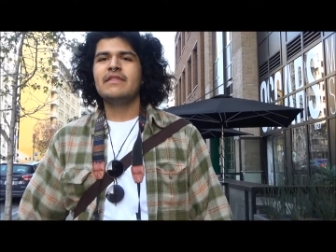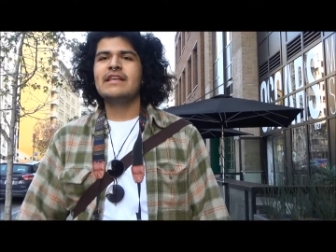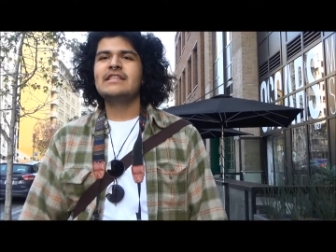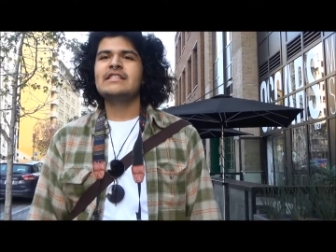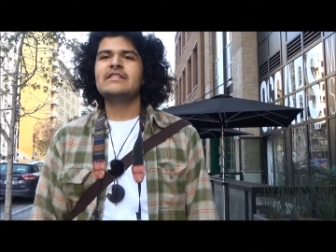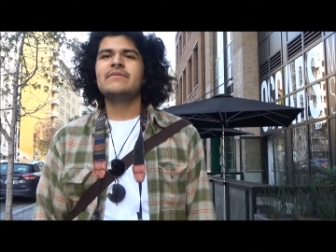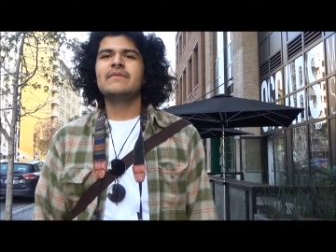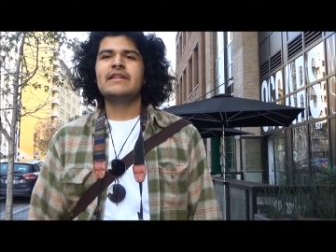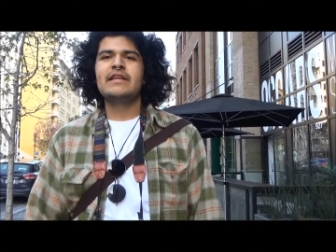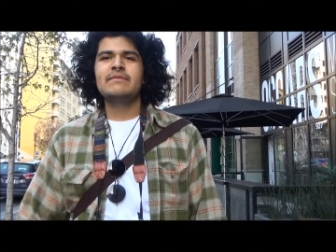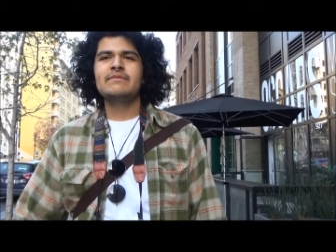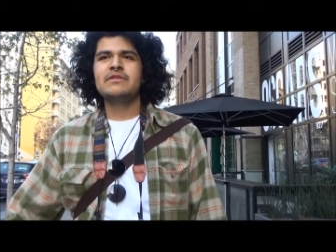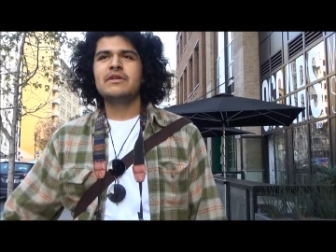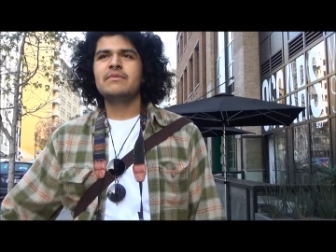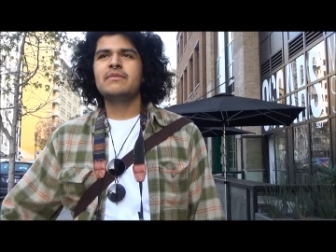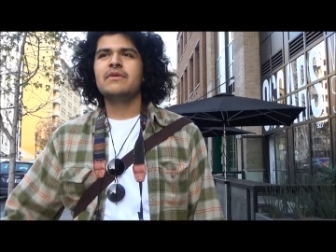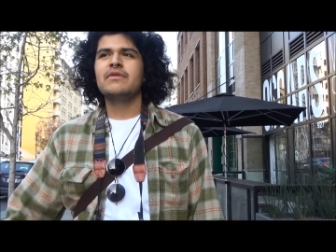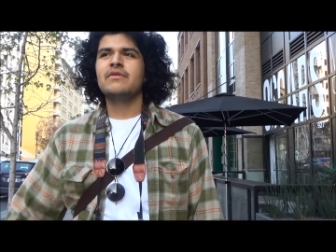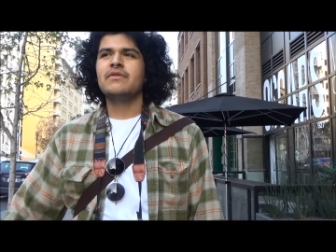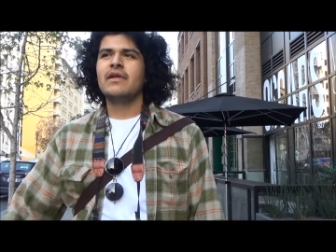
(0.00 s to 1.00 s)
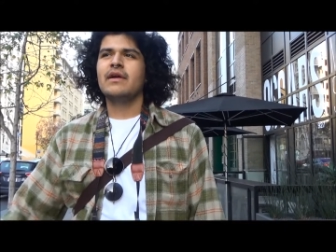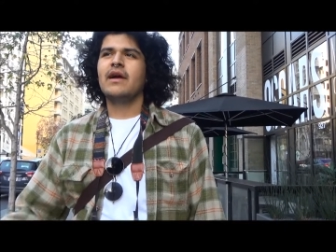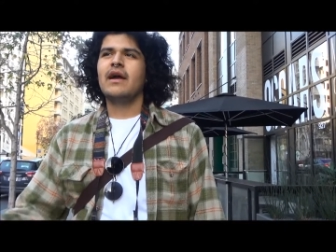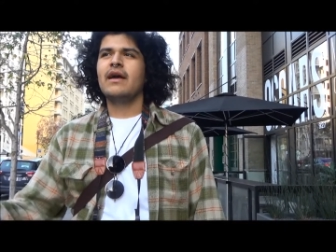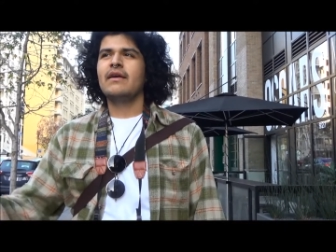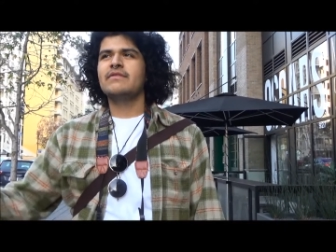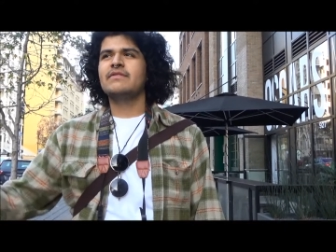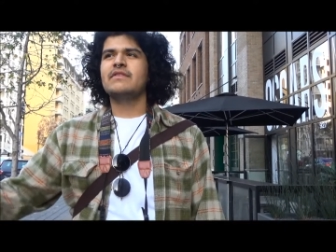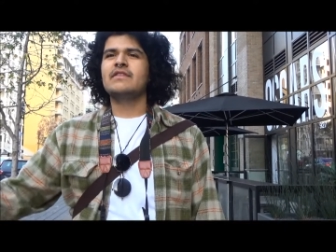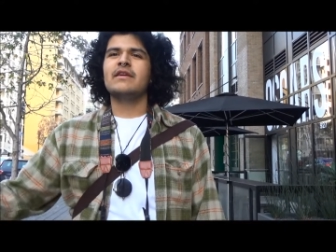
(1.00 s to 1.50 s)
They see my name somewhere, they're like,
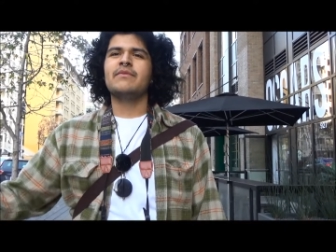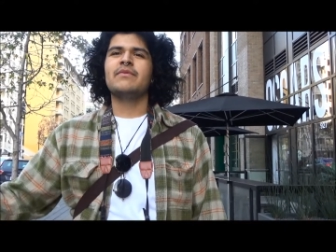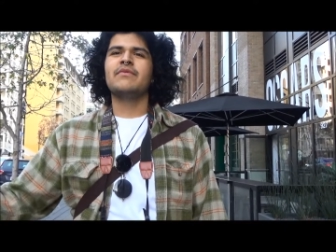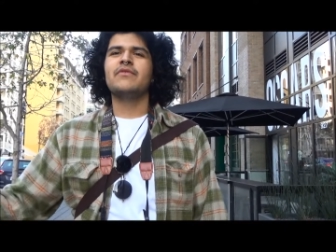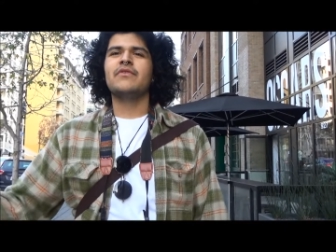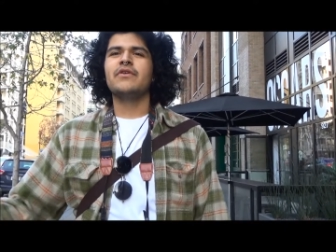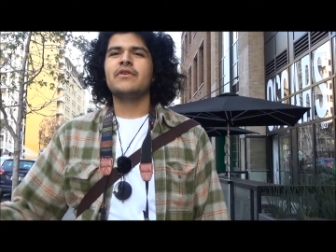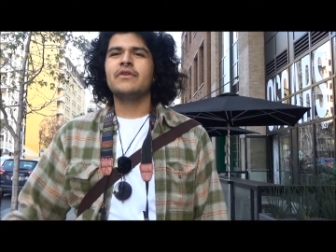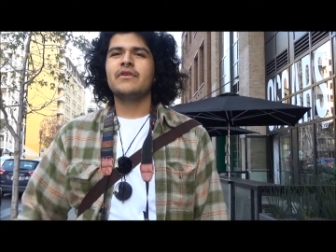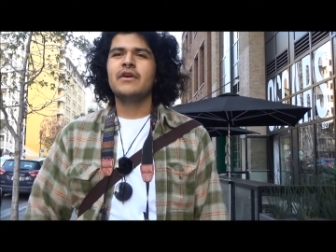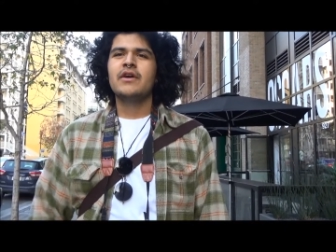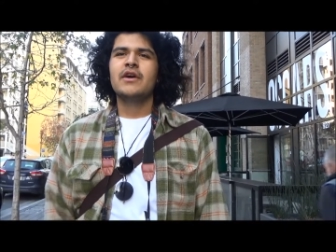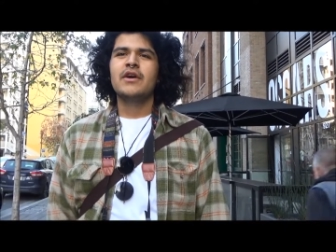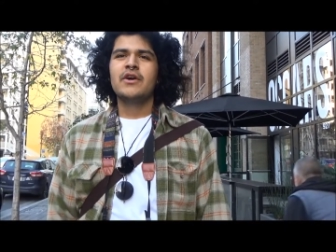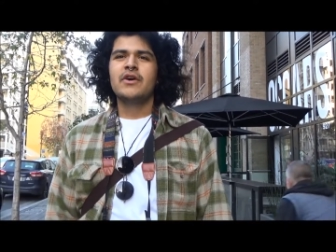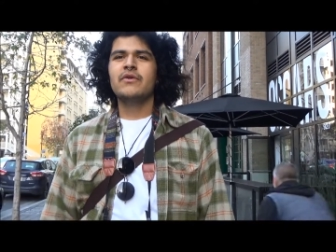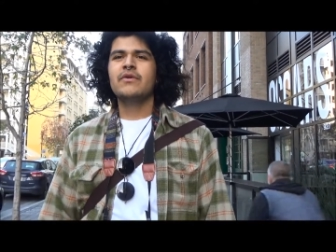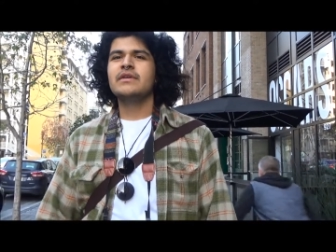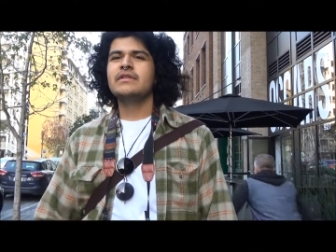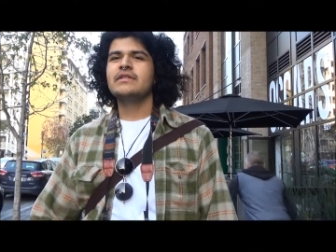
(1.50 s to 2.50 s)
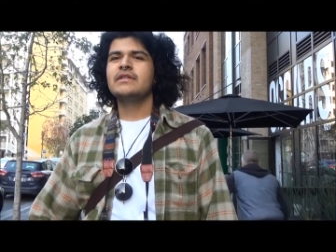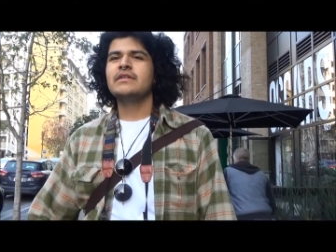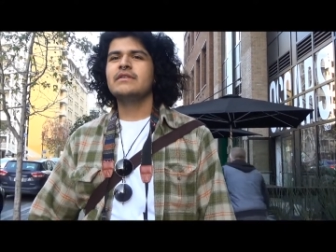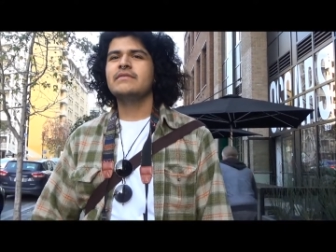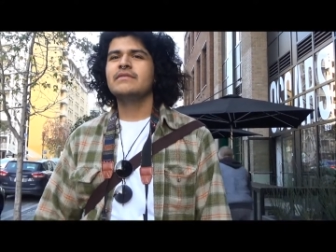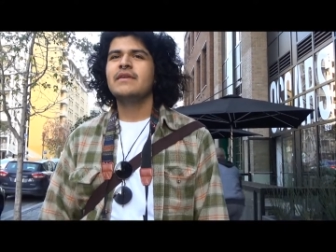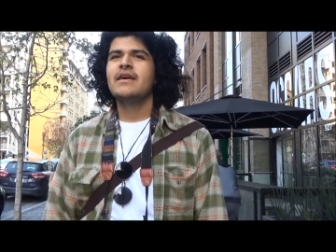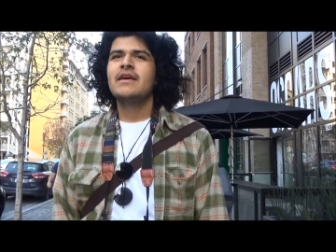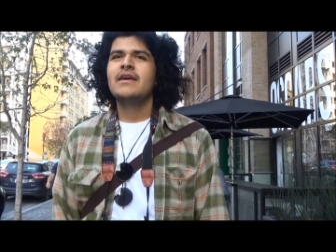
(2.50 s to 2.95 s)
I've seen that before. Who is he?